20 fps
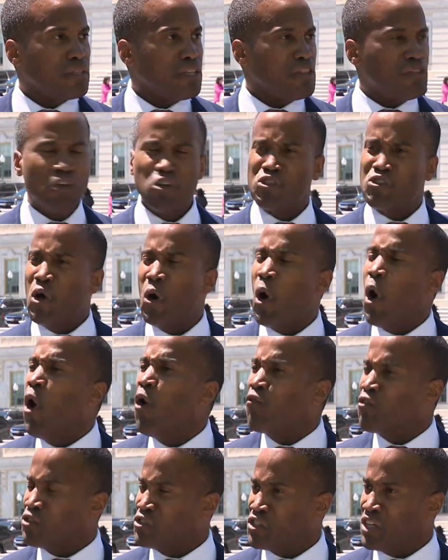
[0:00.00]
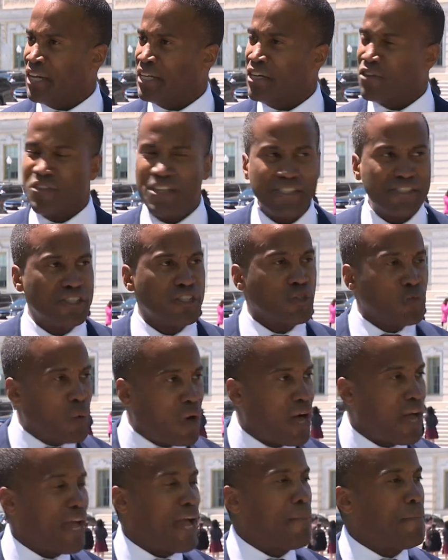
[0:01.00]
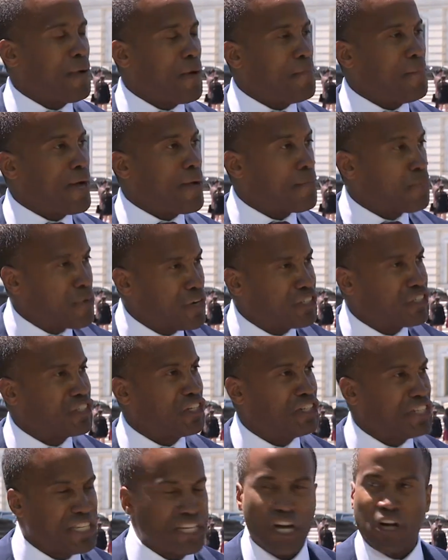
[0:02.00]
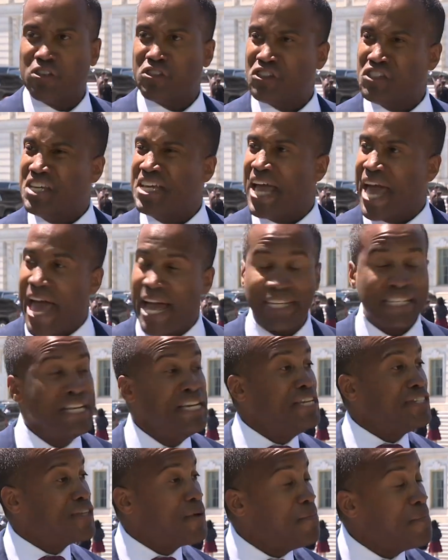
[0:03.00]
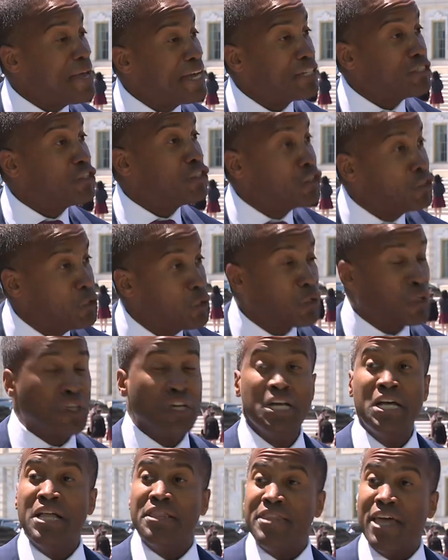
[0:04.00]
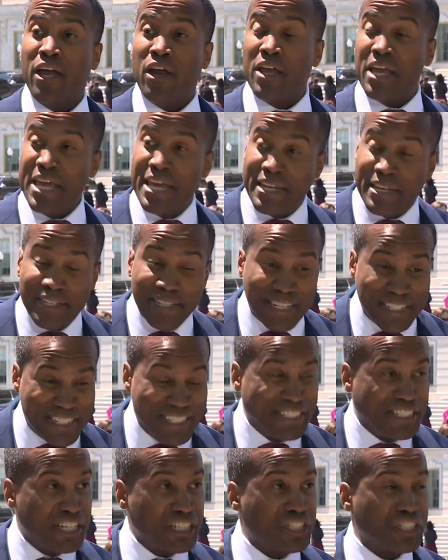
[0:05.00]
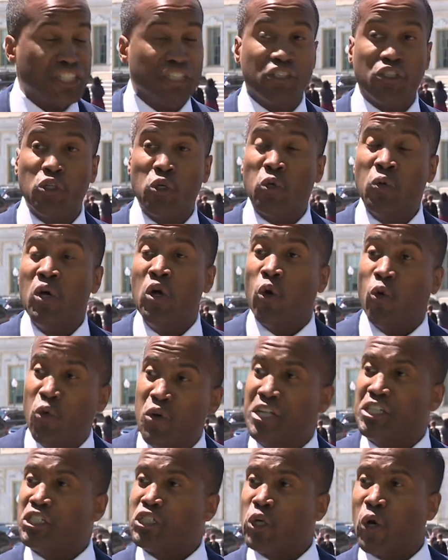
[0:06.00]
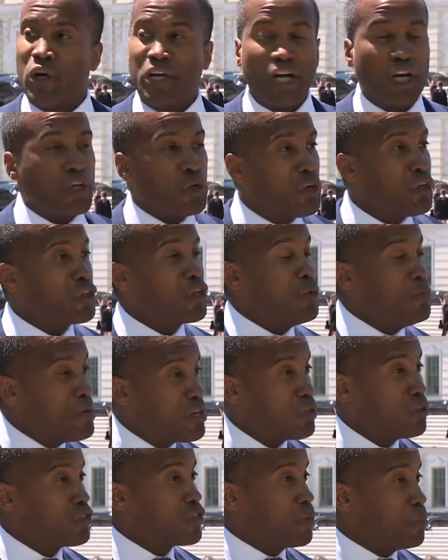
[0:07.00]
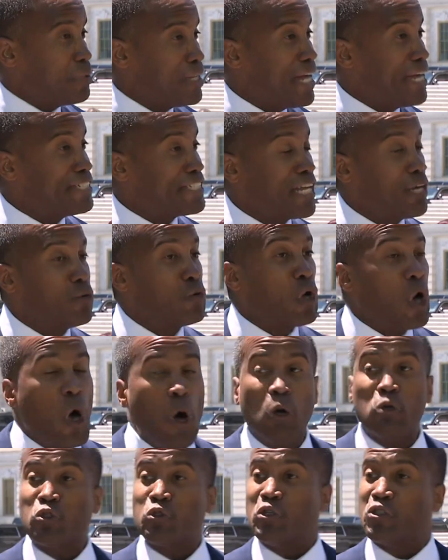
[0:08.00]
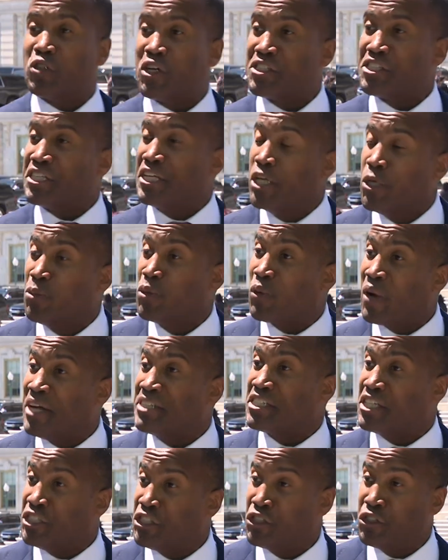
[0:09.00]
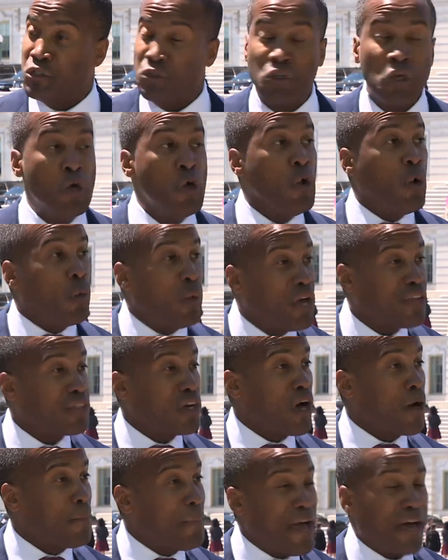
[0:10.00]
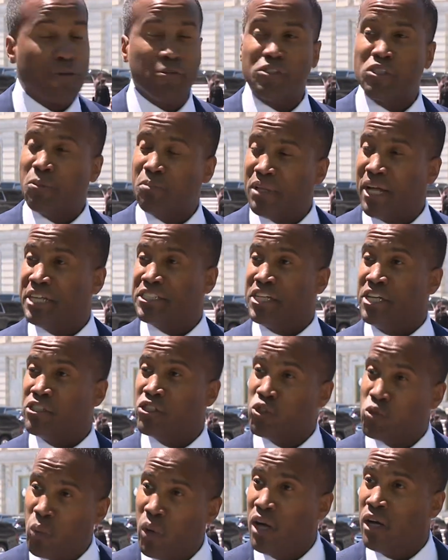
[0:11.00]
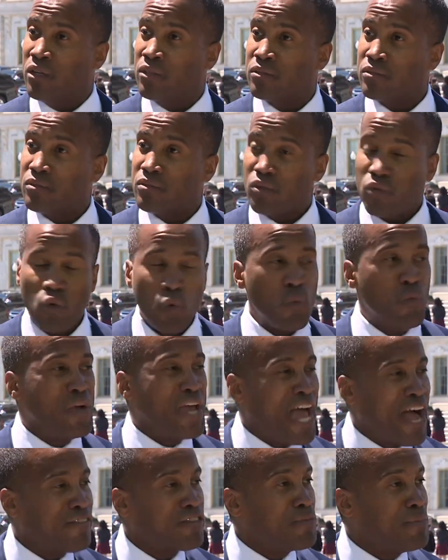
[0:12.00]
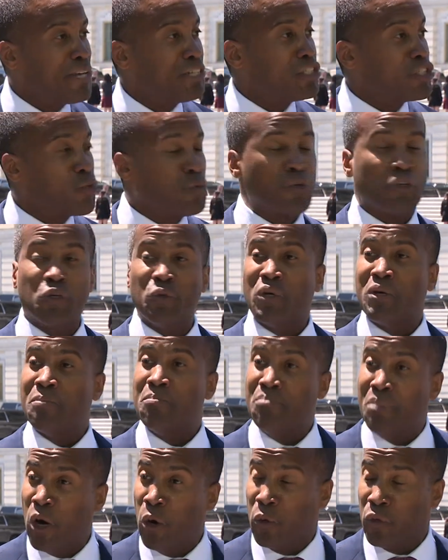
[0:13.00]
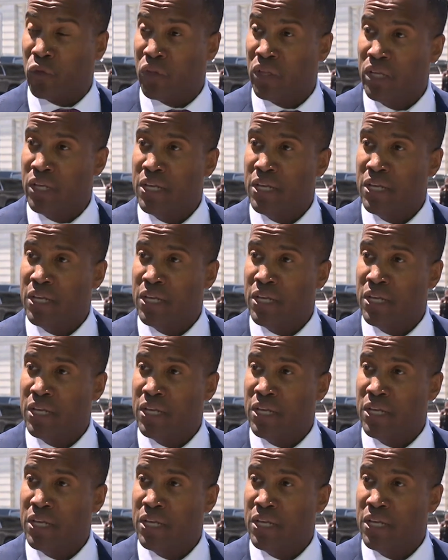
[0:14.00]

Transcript: There's no oversight here. This is why I put my Bridge to DRC Act to make sure that in addition to reshoring our critical mineral supply chain, we're also addressing the human rights issues with our battery supply chains as well. We have to make sure we're doing both.